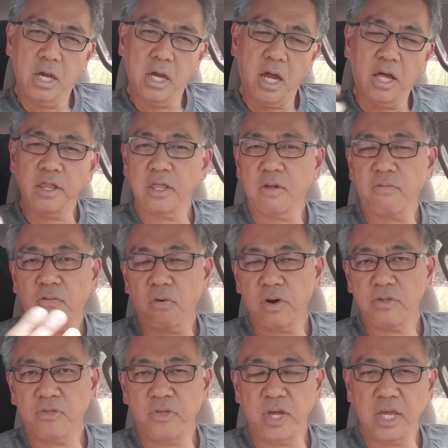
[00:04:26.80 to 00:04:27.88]
And then the
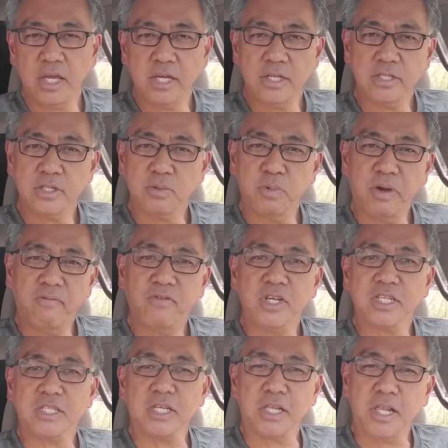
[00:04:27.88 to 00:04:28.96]
fourth thing is we've
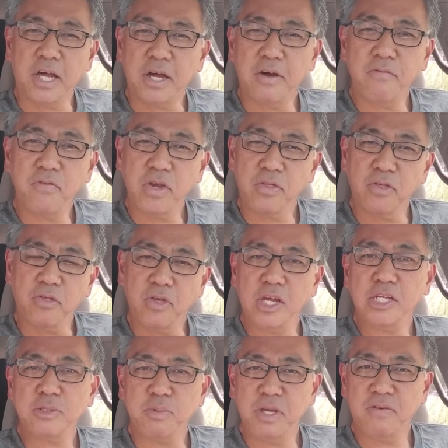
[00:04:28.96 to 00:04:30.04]
just loved the
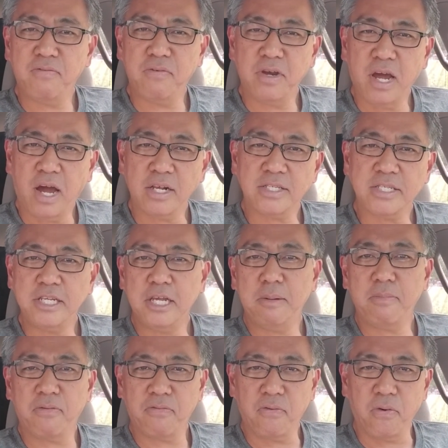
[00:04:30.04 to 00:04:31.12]
things we've not
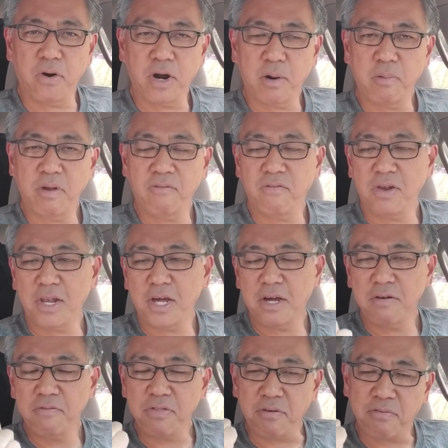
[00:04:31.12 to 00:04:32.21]
seen before. We've
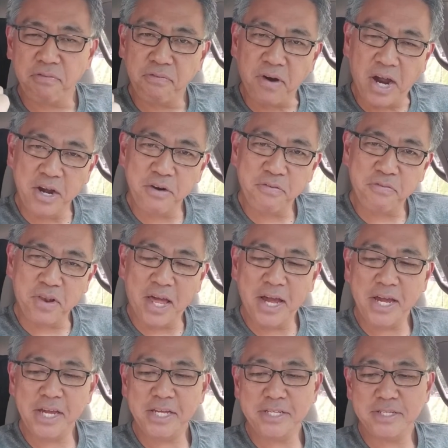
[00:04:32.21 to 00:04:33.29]
loved the
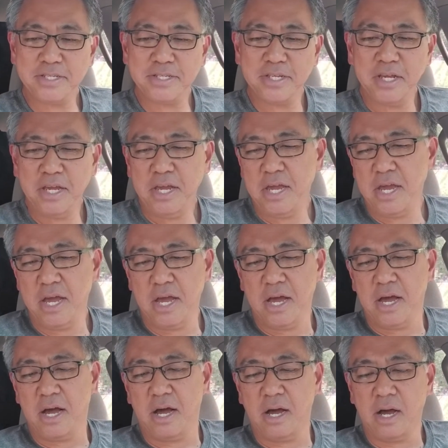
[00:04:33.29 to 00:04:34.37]
fireflies.
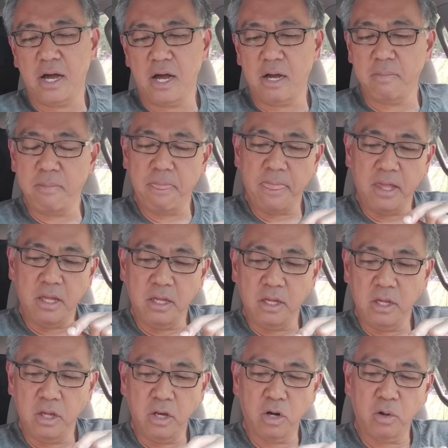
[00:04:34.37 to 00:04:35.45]
Um,
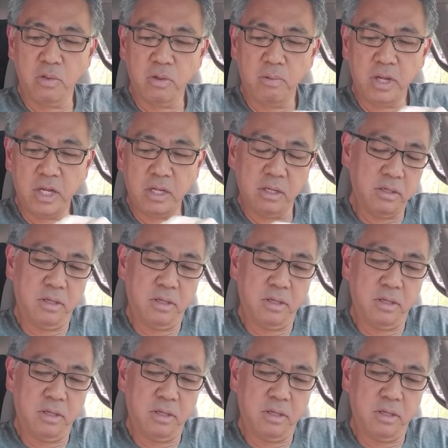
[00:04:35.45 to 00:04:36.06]
you know, the, we